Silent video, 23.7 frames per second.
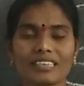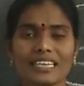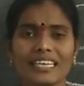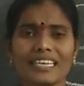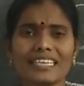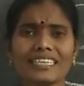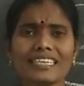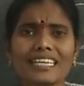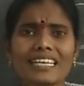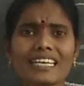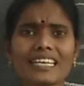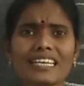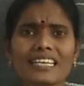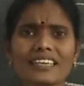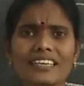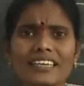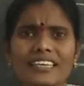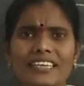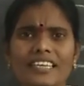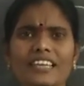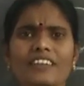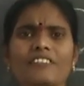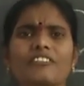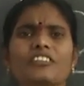Interlinked
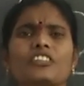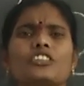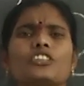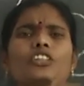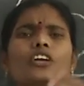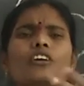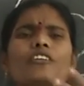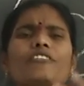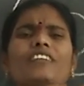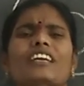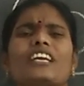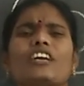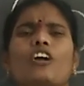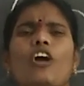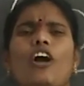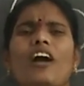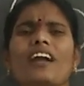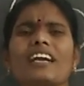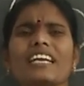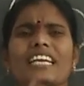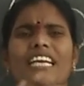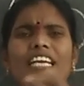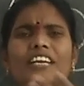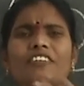ante we
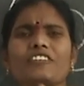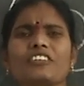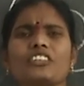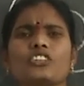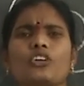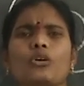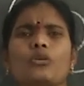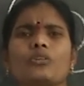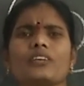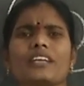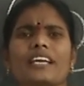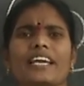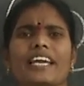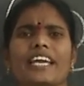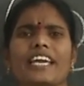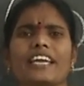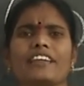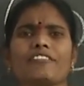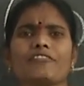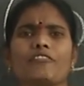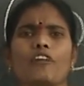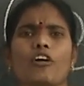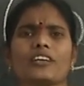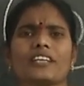can't live without air,
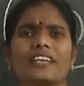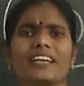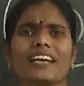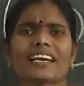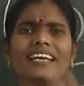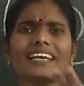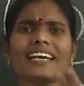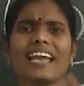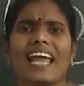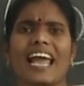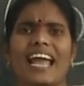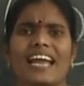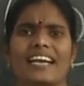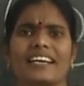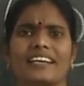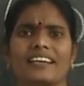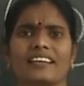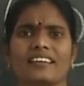water and land.